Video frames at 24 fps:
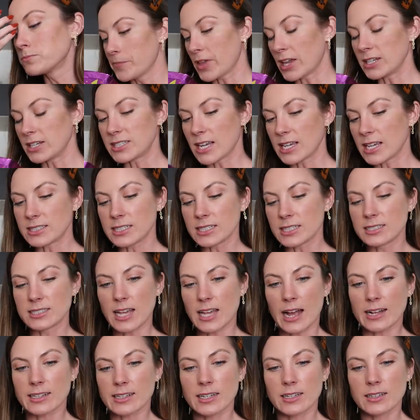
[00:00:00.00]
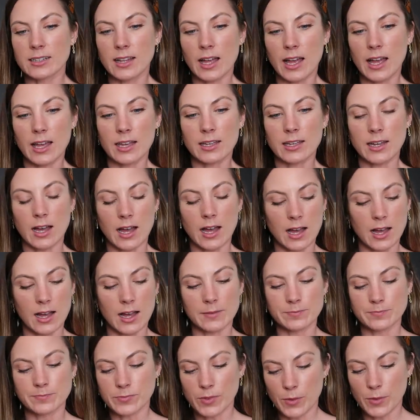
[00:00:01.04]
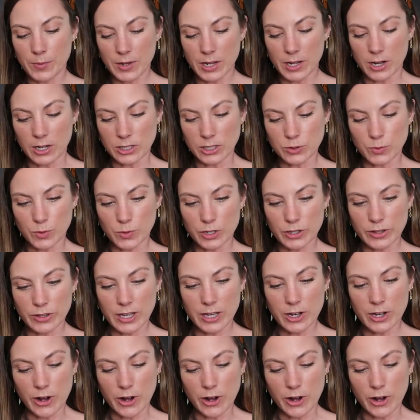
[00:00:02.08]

They taste exactly like, um, oh my gosh, what are they